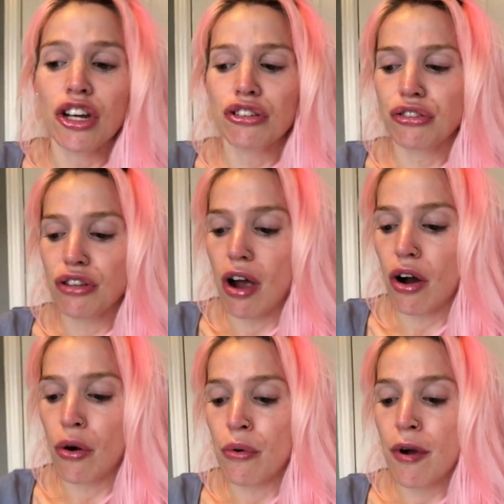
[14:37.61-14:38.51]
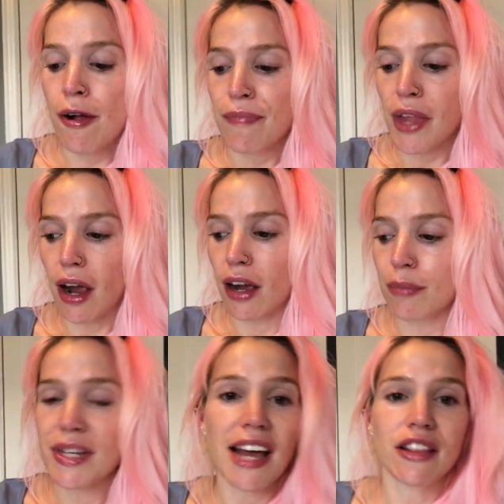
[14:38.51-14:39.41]
So
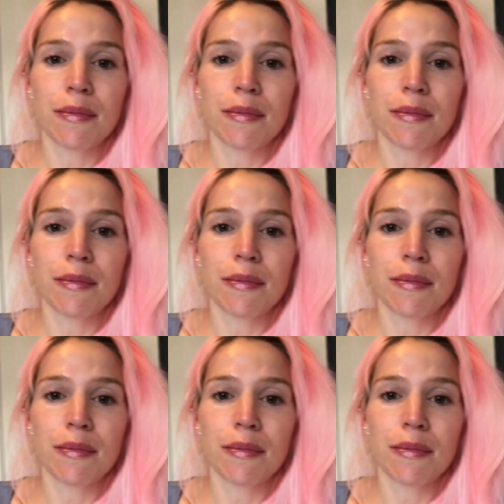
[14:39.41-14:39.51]
yeah,